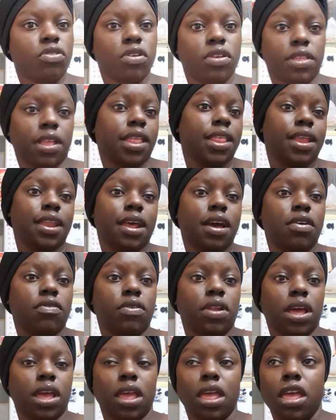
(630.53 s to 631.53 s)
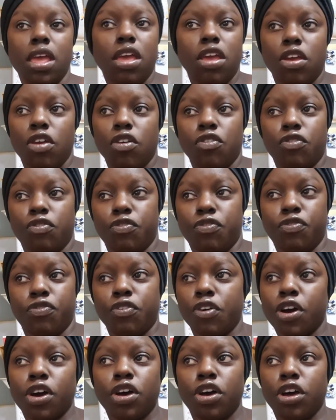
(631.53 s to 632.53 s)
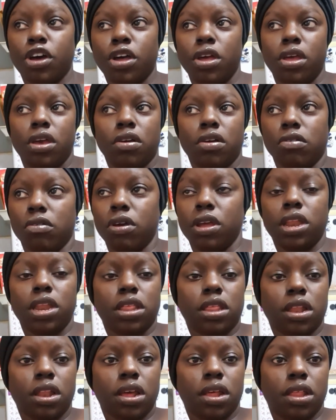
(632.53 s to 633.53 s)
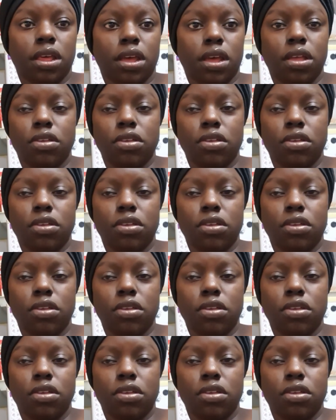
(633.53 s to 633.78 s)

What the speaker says: It doesn't have like fur or anything like that.